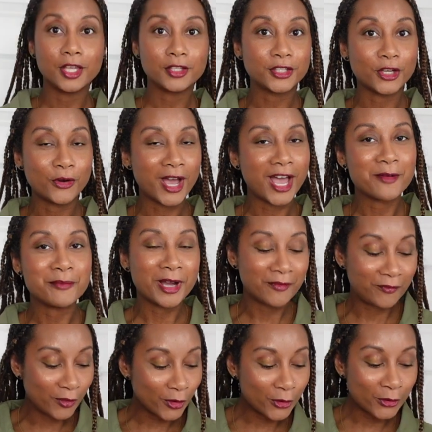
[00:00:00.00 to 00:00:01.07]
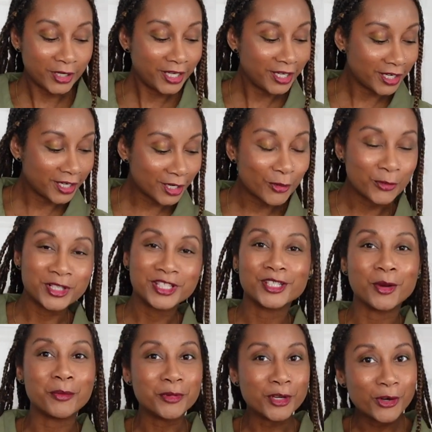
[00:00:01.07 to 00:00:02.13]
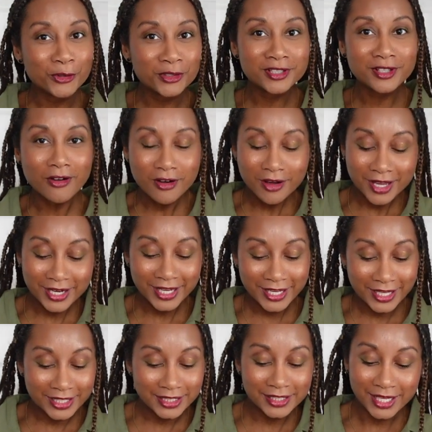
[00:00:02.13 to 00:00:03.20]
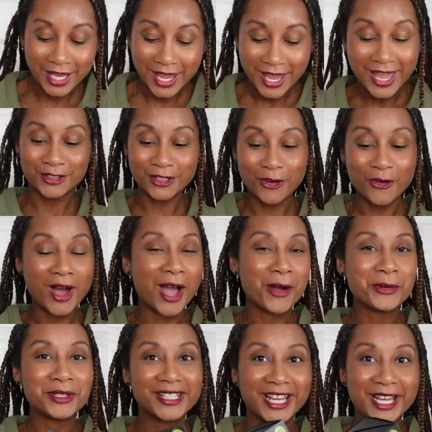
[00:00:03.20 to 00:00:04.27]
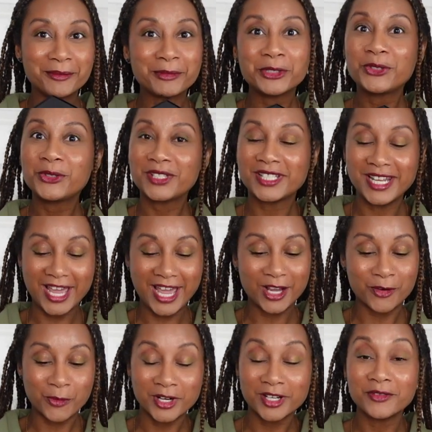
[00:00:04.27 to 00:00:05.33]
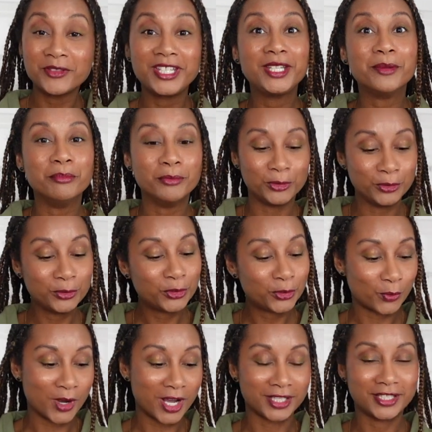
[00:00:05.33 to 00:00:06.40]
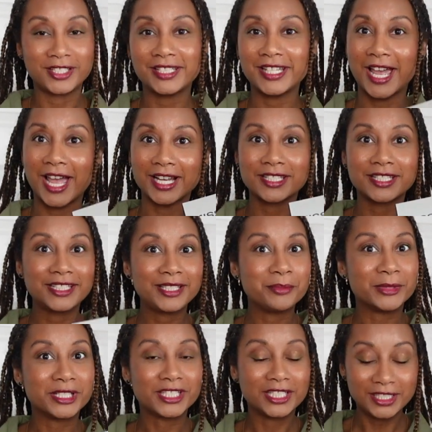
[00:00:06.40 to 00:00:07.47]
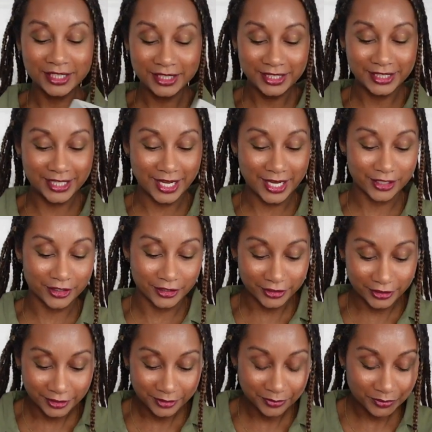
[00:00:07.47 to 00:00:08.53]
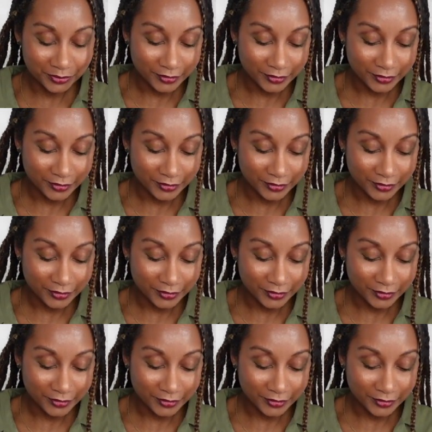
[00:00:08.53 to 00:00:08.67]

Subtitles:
So I have my phone here with some notes on it. So I was able to snag one of the moon swatches, actually Mission to Saturn.